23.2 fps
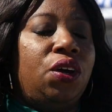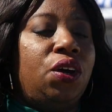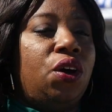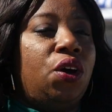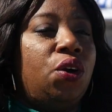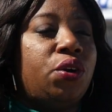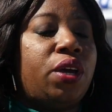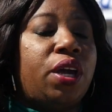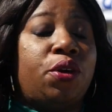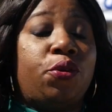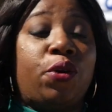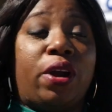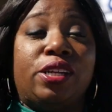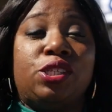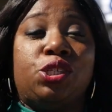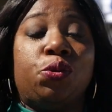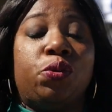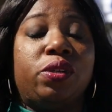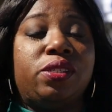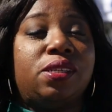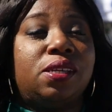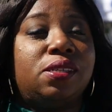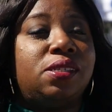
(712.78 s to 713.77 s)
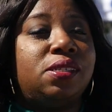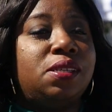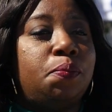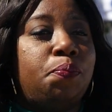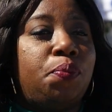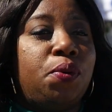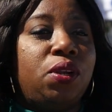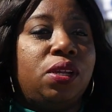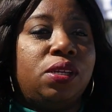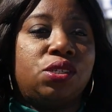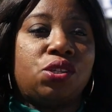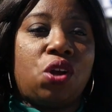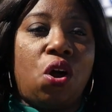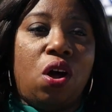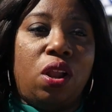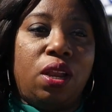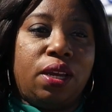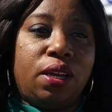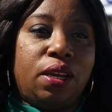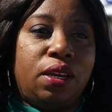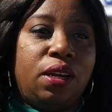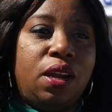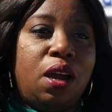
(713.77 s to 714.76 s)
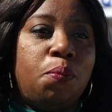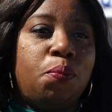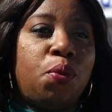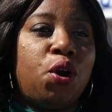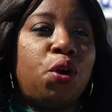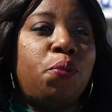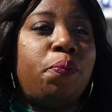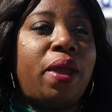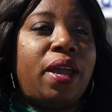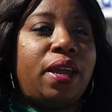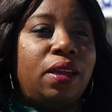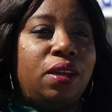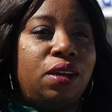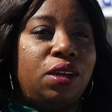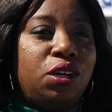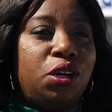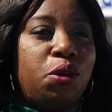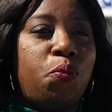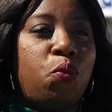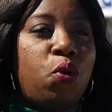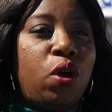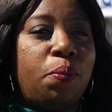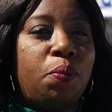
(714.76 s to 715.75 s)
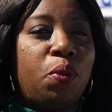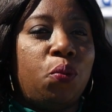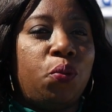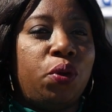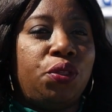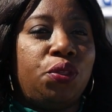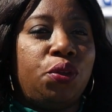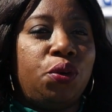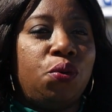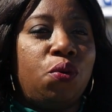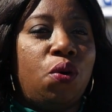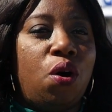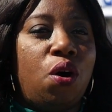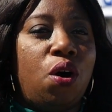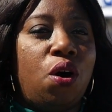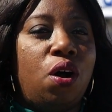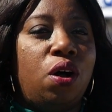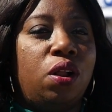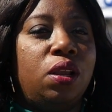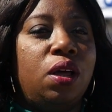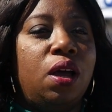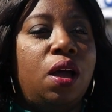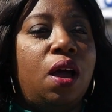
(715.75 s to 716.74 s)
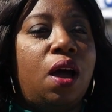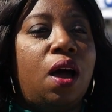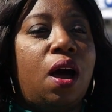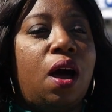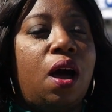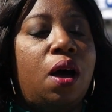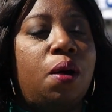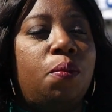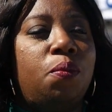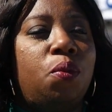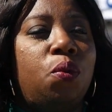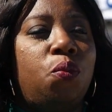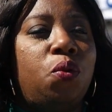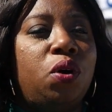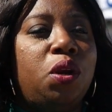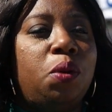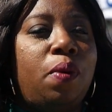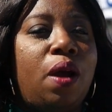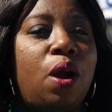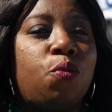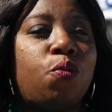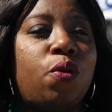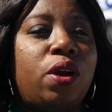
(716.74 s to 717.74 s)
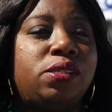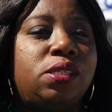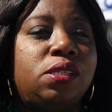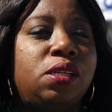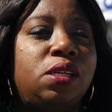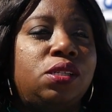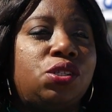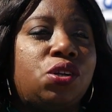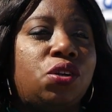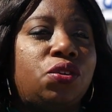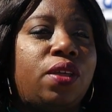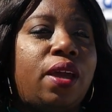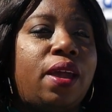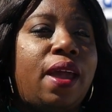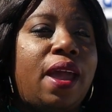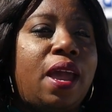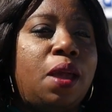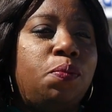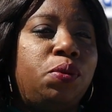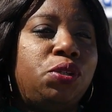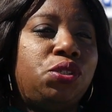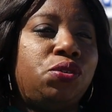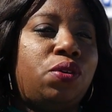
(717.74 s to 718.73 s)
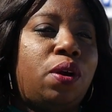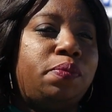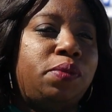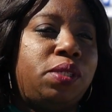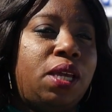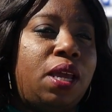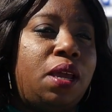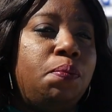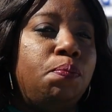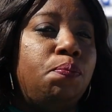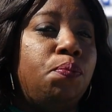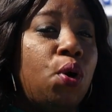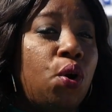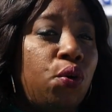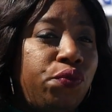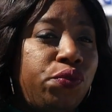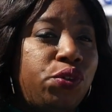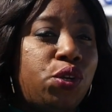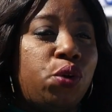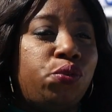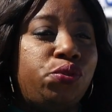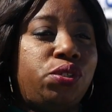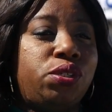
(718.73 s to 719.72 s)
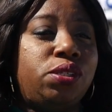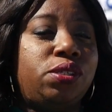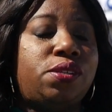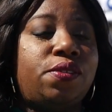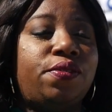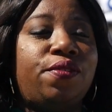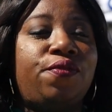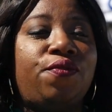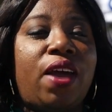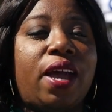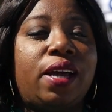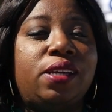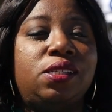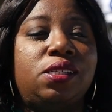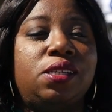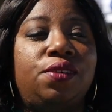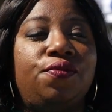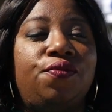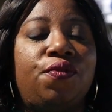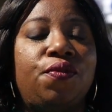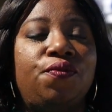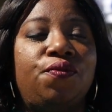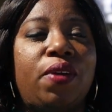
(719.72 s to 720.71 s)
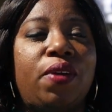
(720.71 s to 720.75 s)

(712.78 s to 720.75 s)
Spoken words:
Okay, great. So it's as simple as calling a number, making an appointment with you all. What about residents? Are they able to obtain both doses of the vaccine from